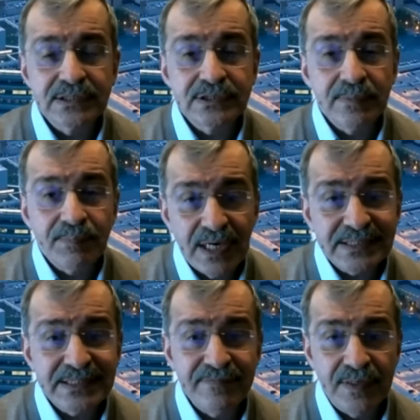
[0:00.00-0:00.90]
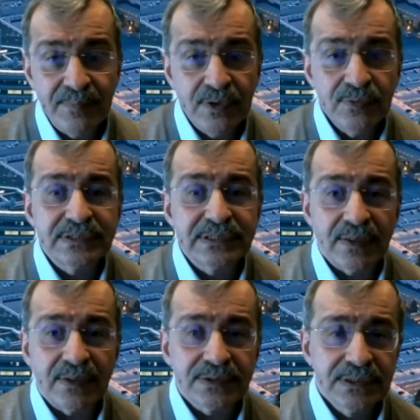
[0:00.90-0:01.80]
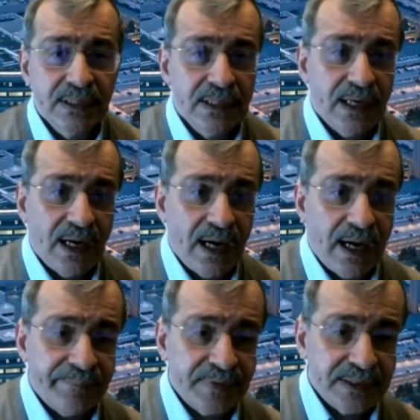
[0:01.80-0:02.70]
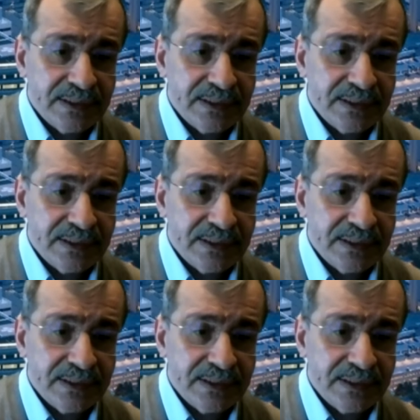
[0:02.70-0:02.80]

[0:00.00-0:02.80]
suppressive immune cells, um,